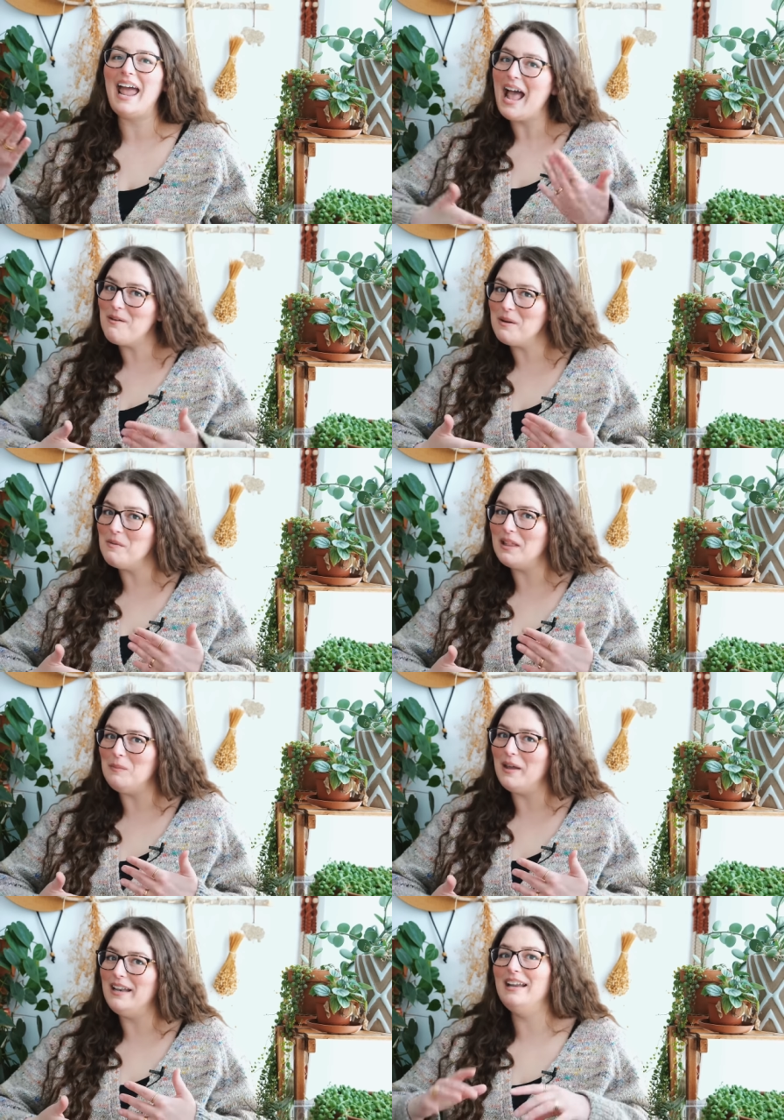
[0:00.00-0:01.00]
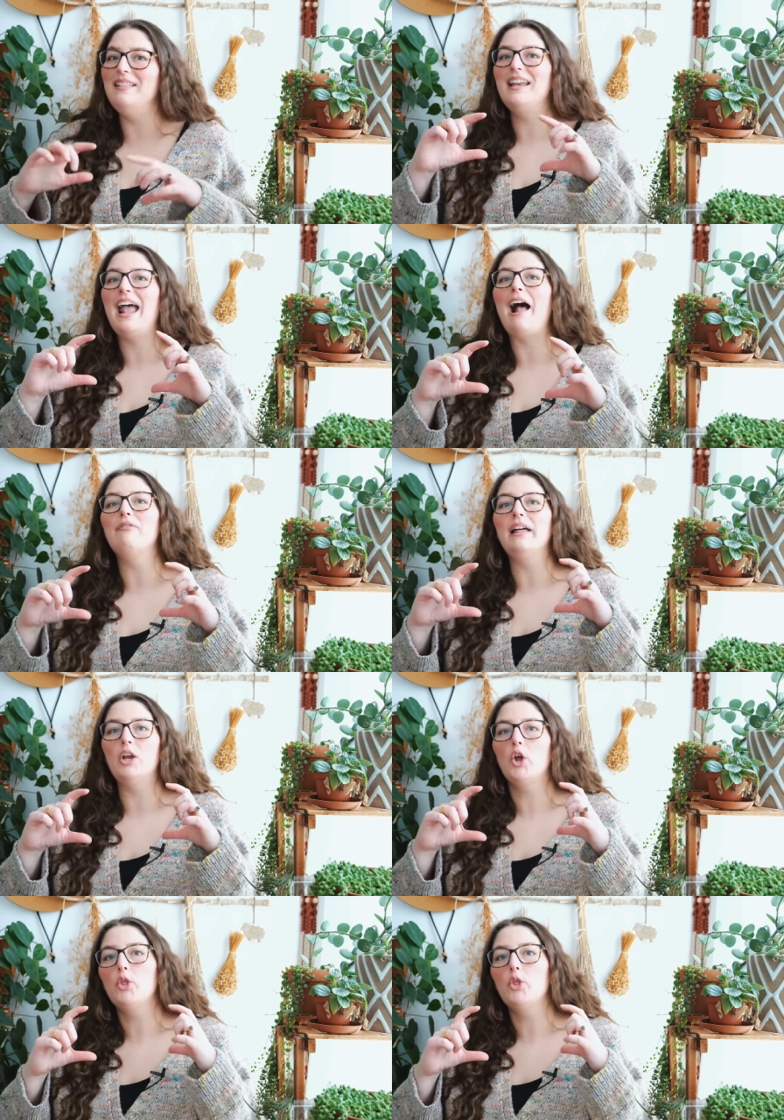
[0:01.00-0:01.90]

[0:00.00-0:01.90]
at my belly button and then have like